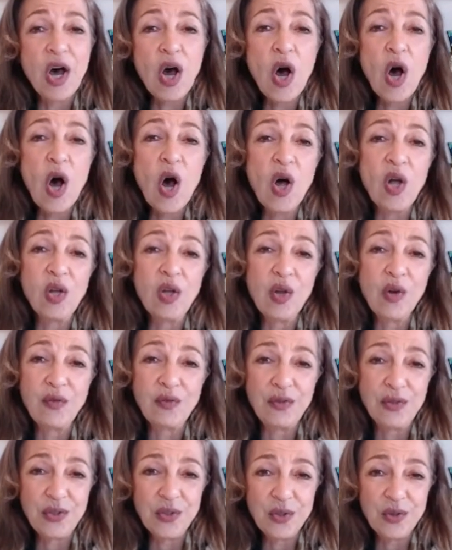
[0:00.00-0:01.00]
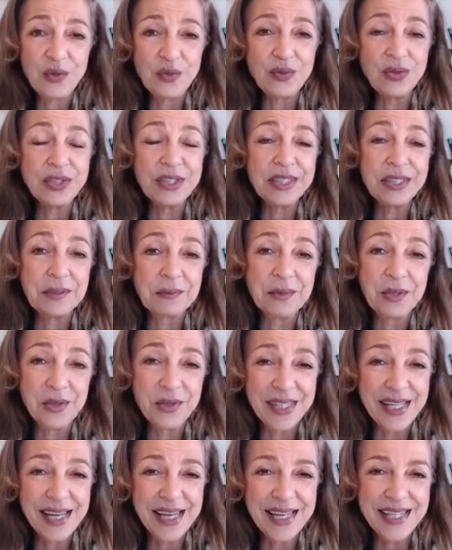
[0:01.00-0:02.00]
all of you for the
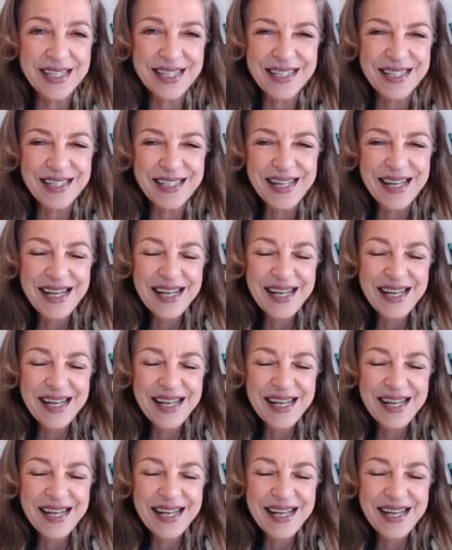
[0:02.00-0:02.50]
communication.